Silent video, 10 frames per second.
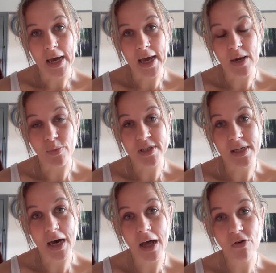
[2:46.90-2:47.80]
And it was the
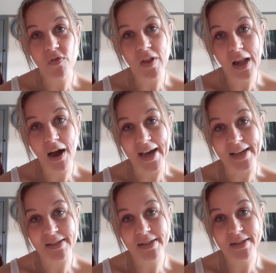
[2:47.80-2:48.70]
colour of the
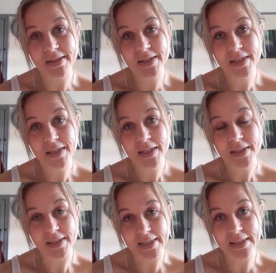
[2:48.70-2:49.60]
lights
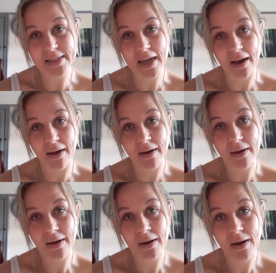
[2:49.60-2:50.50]
that said to her,
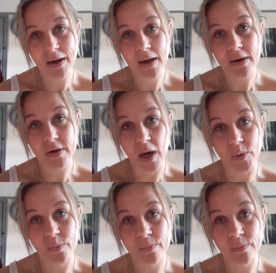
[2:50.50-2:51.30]
no,